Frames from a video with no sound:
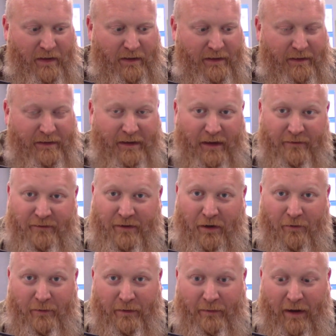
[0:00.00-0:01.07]
he kind of
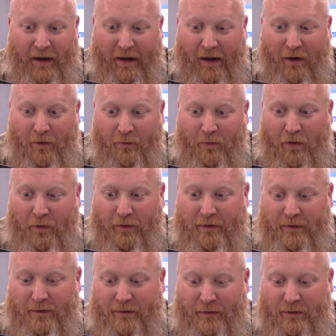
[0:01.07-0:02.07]
told me about how it worked.